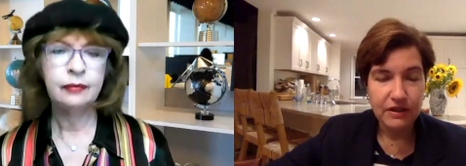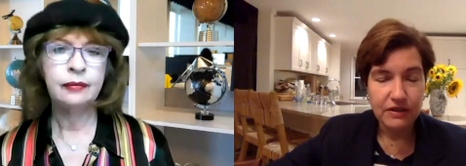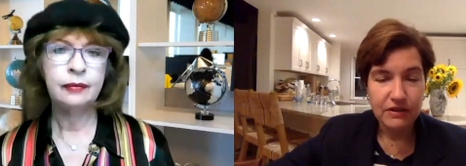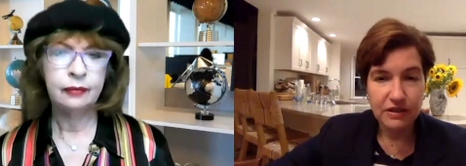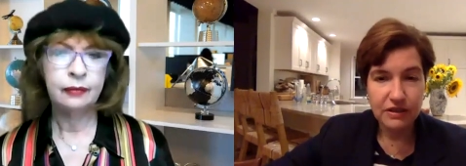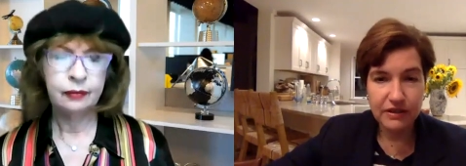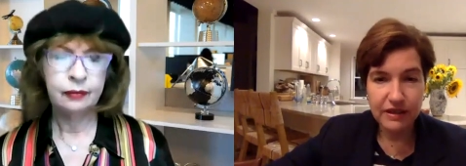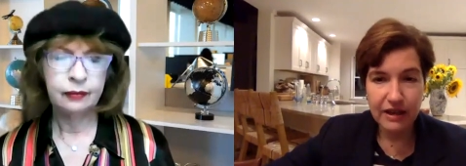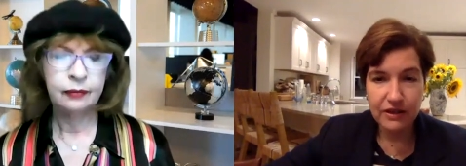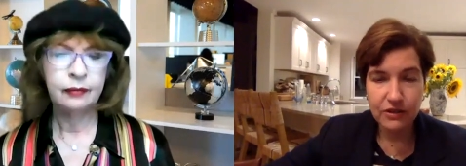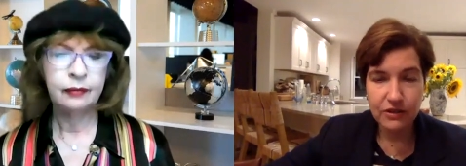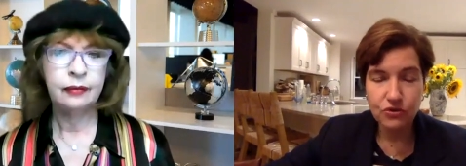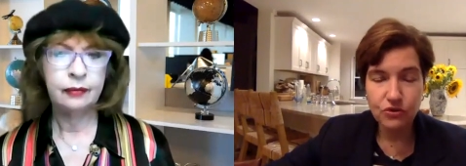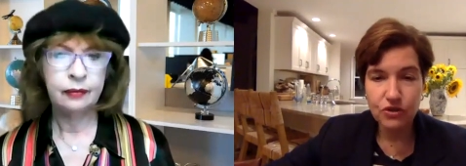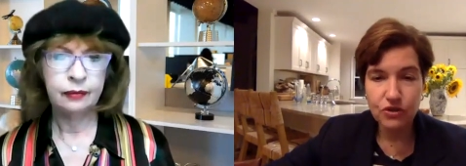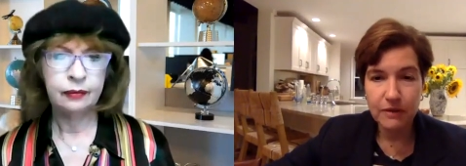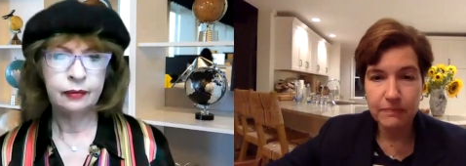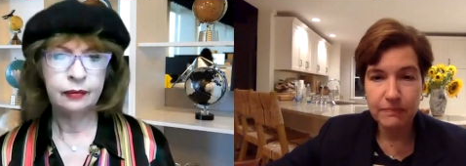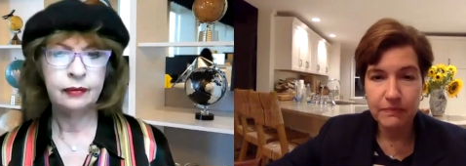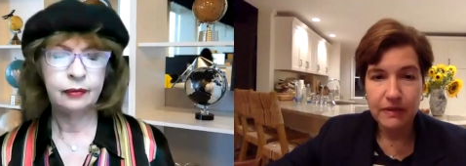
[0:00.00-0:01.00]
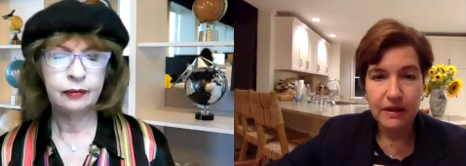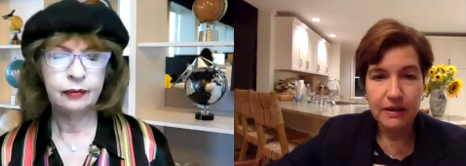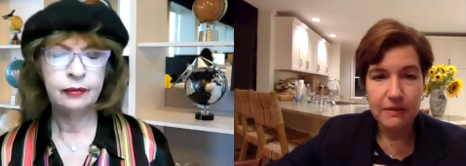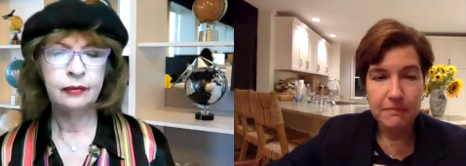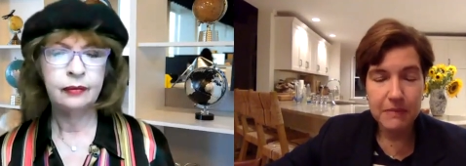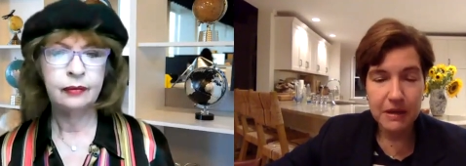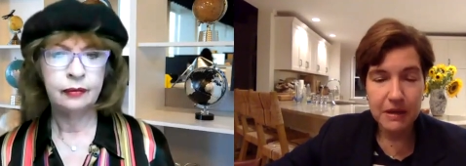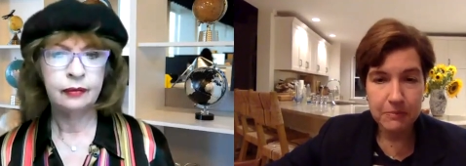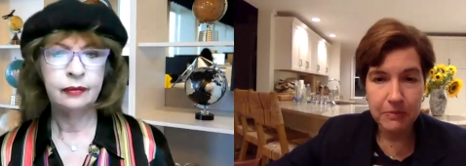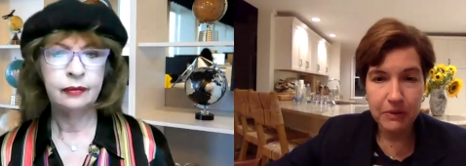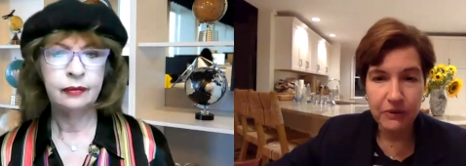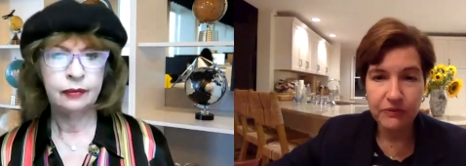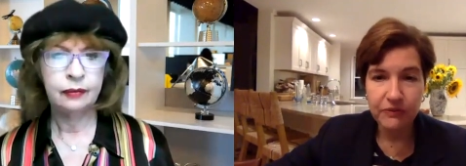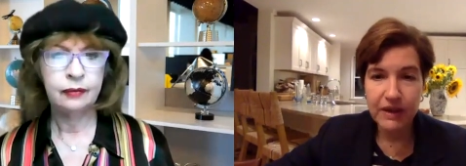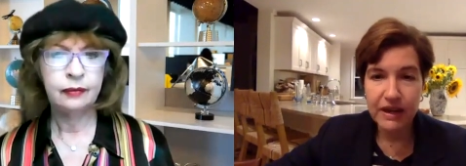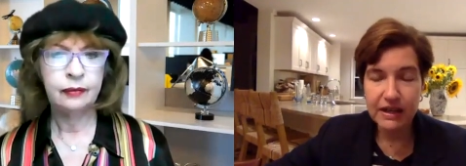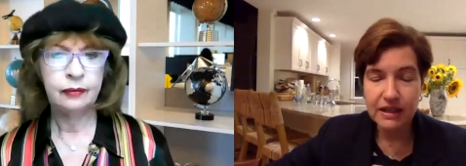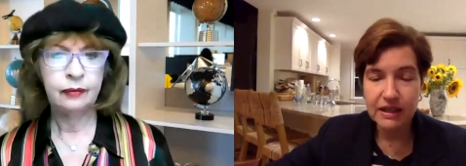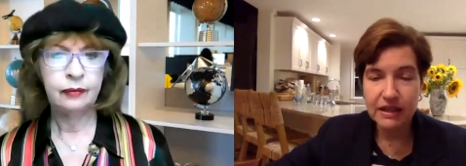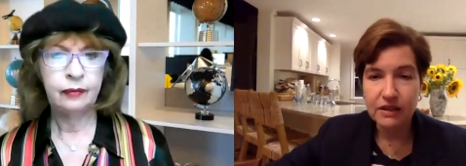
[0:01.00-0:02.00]
Speaker 1: to Donald Trump, Mick
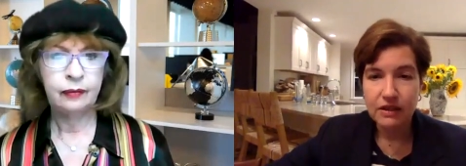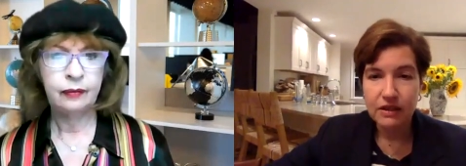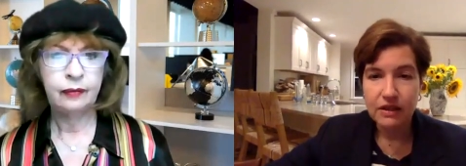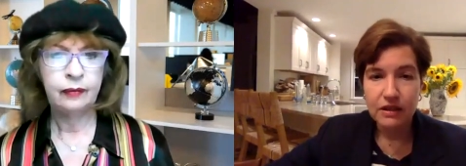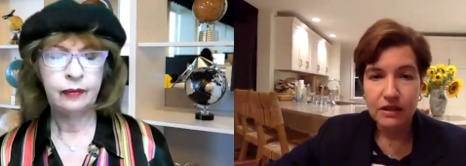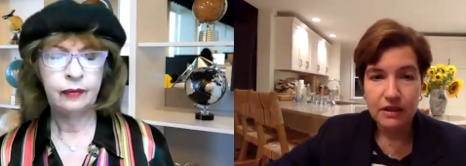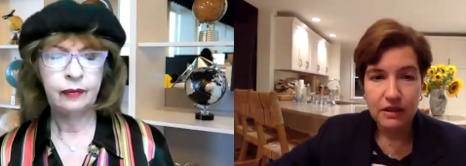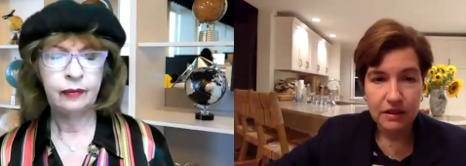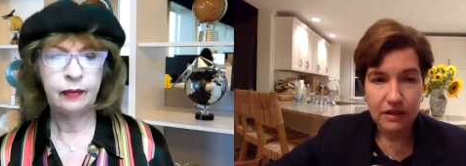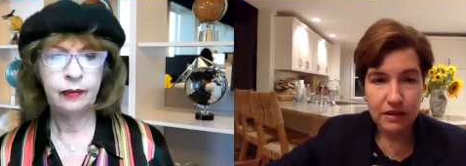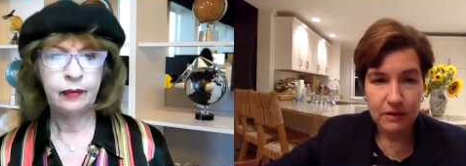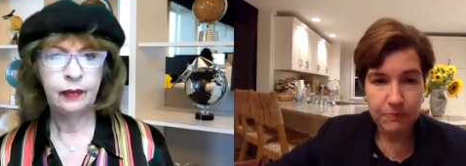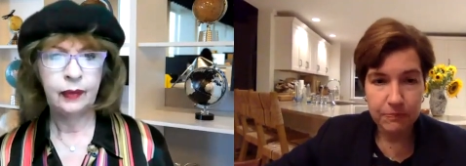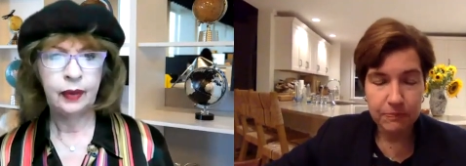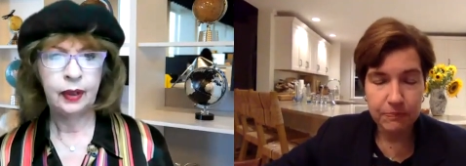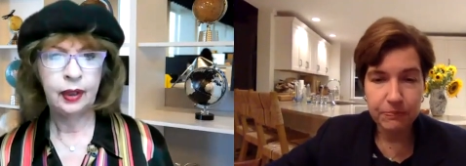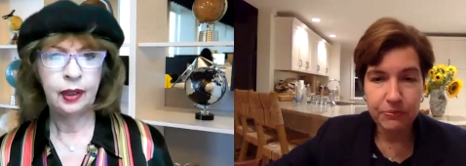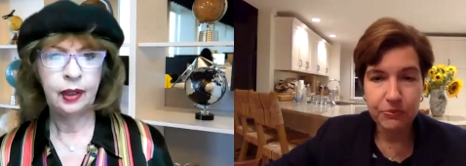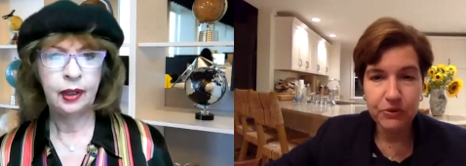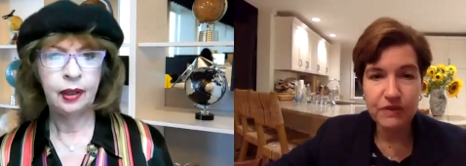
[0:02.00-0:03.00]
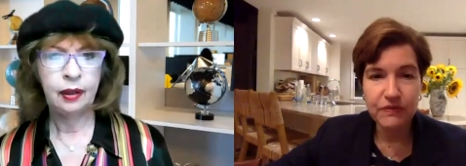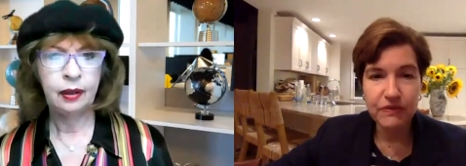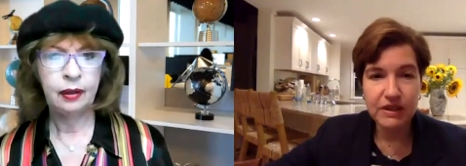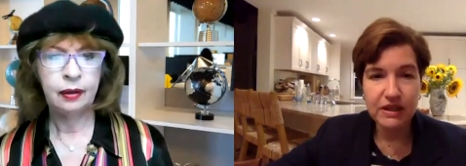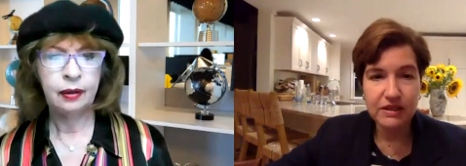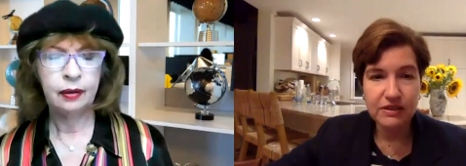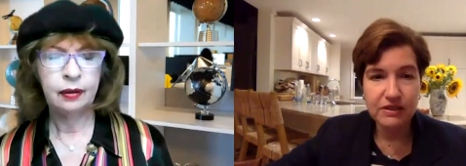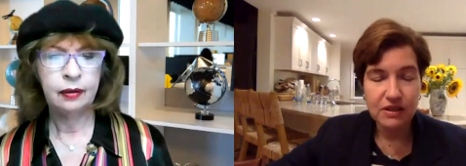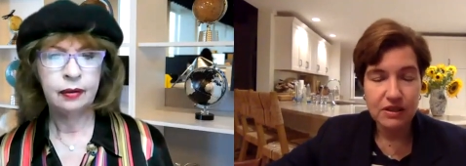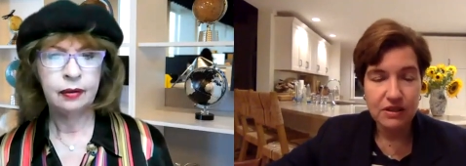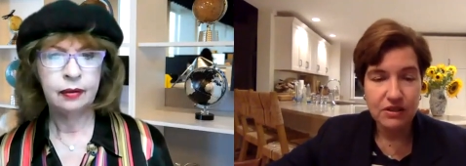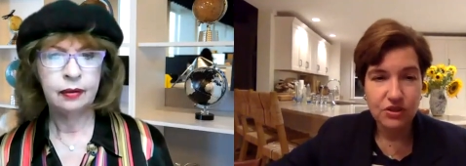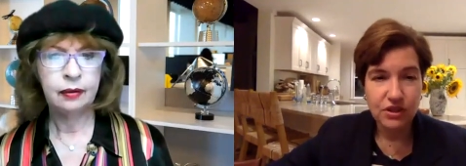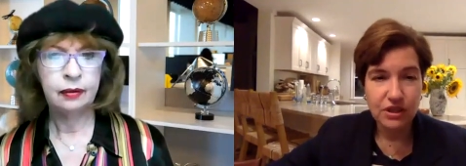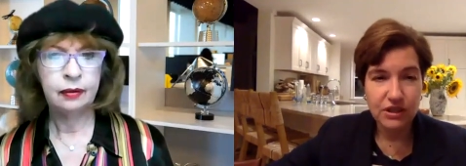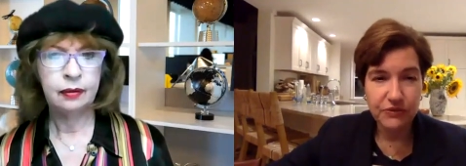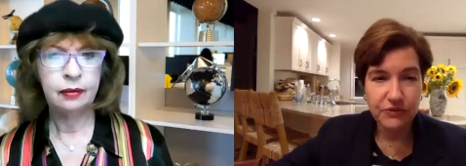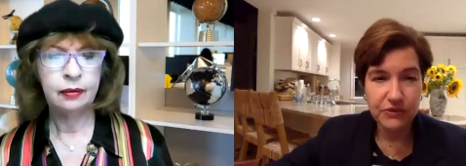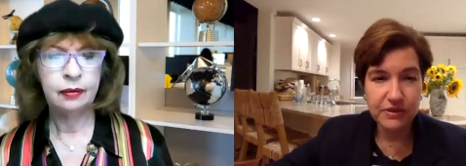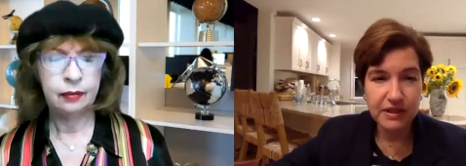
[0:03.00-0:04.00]
Mulvaney, the previous
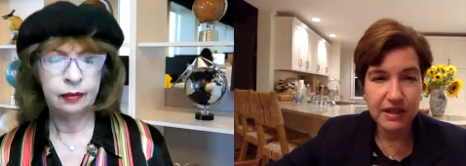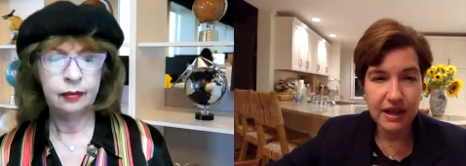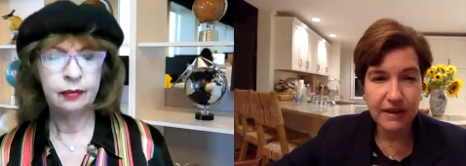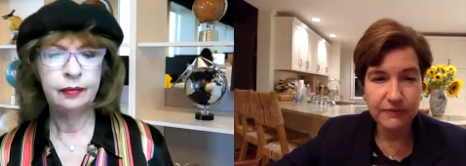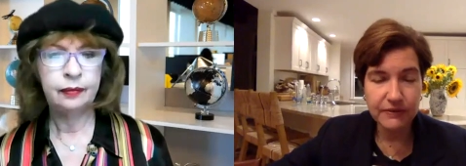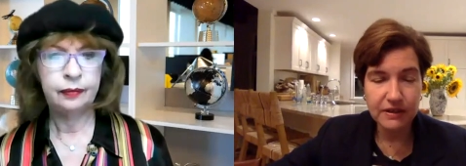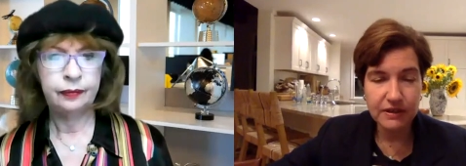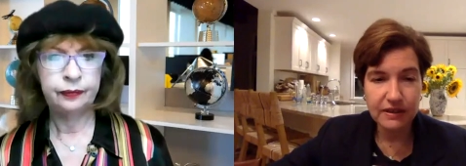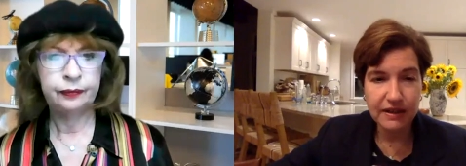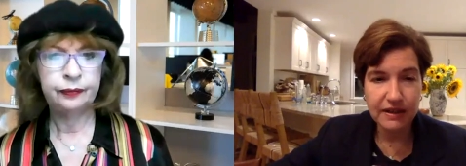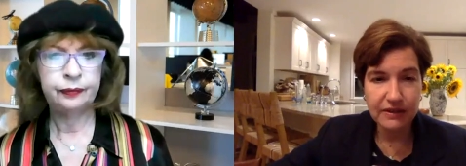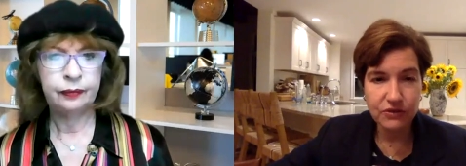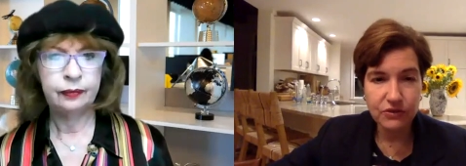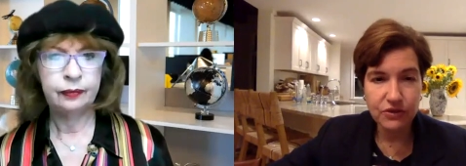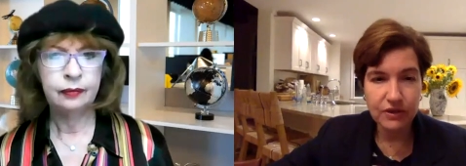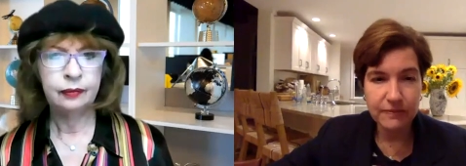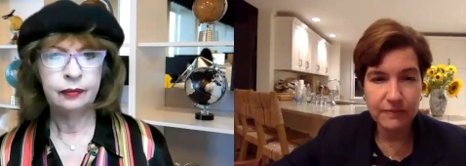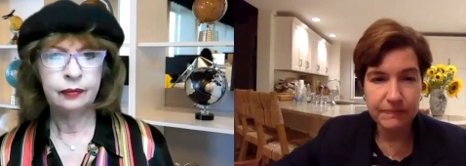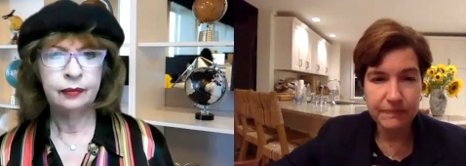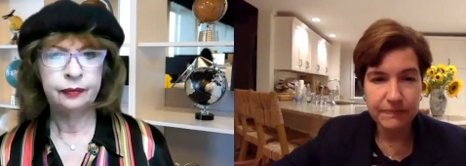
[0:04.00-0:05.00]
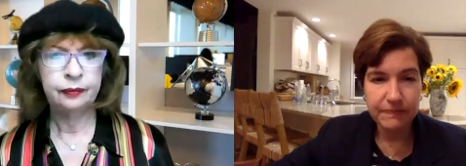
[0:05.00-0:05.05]
chief of staff to Donald Trump.